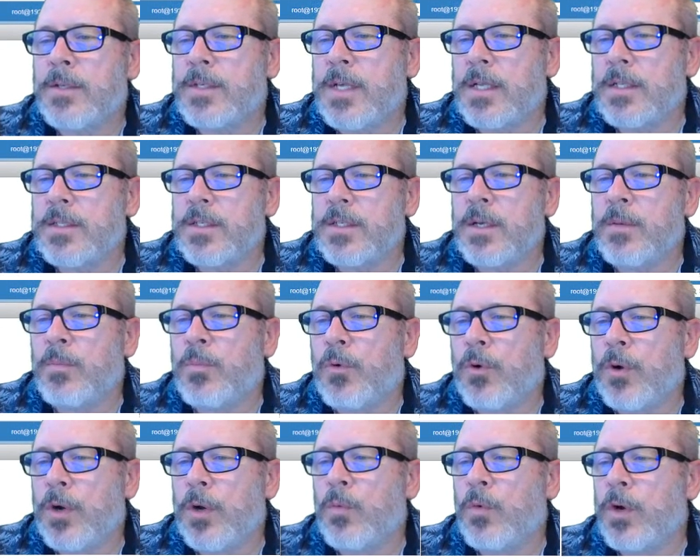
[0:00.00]
that's
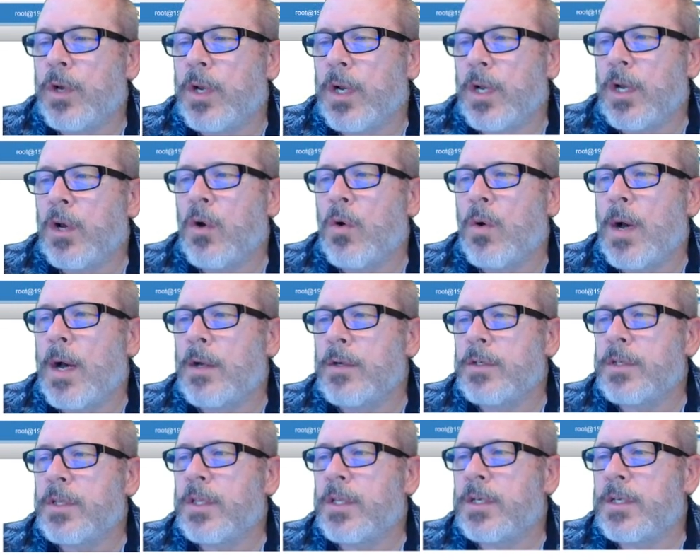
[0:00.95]
importing, we're going to go out
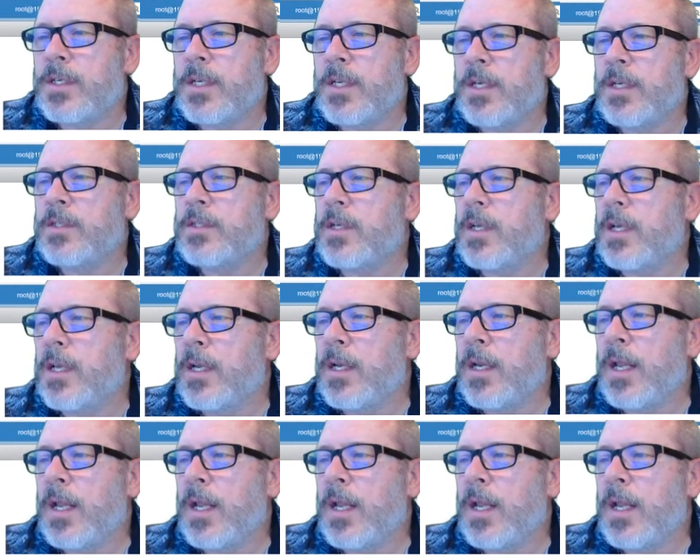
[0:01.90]
to the disk and